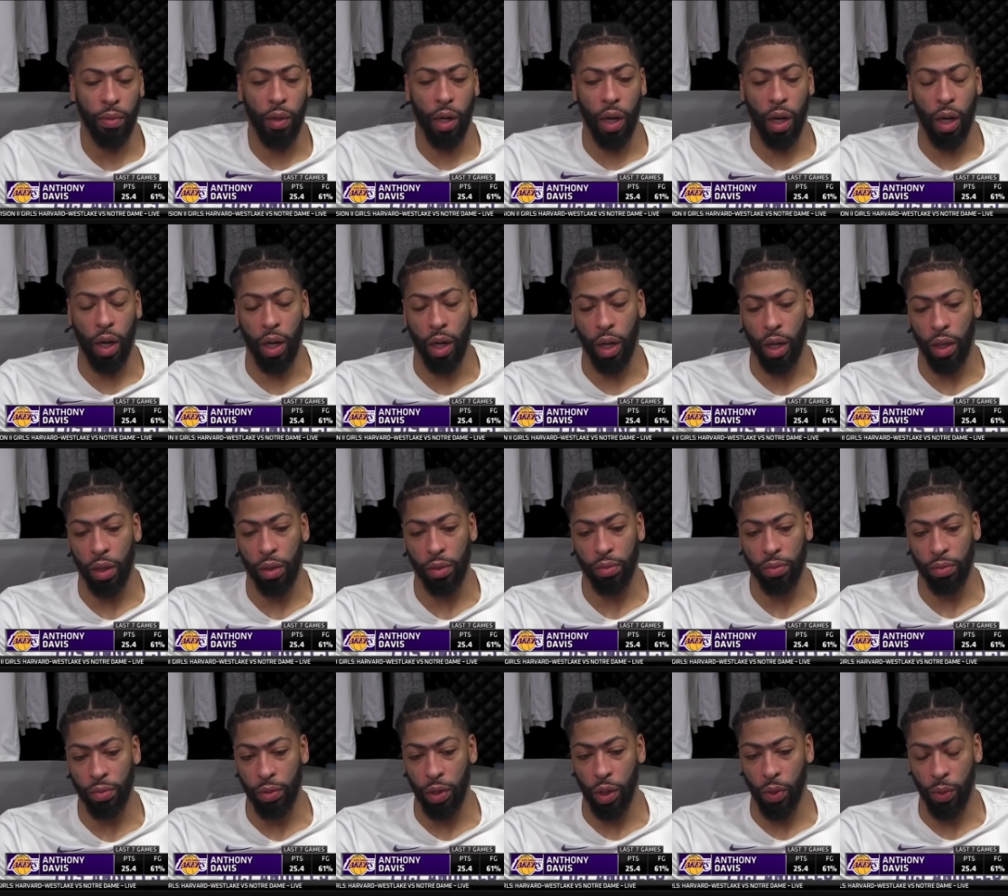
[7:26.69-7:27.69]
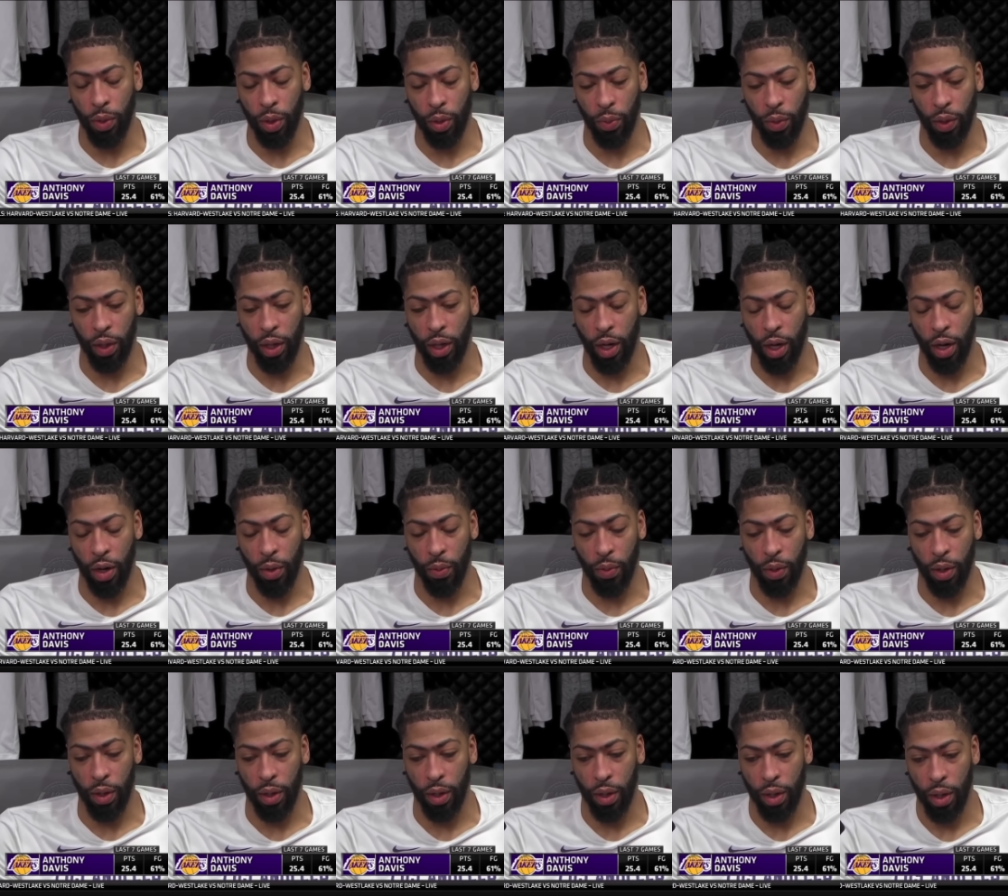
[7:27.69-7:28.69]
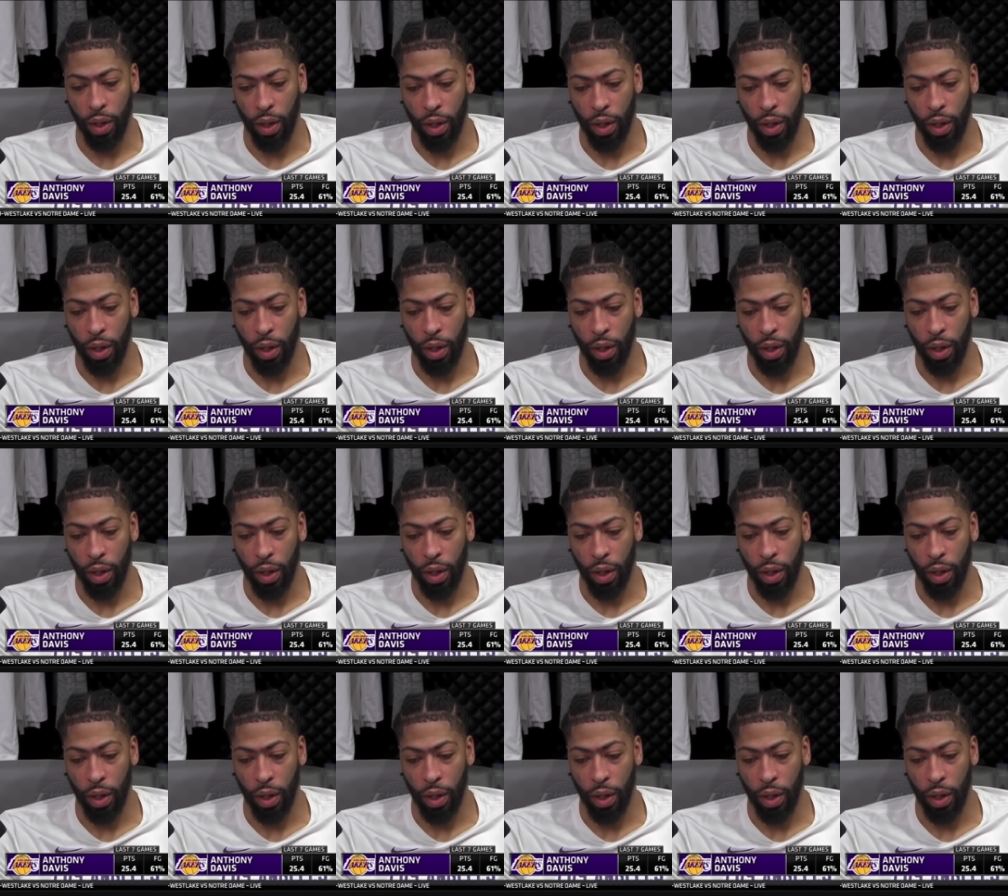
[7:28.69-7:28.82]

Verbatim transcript: Uh, you know, we don't really care what,